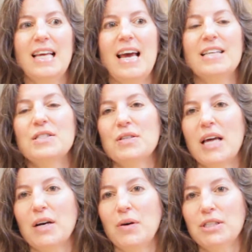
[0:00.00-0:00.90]
answer
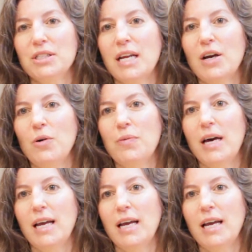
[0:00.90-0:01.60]
that question. I hope that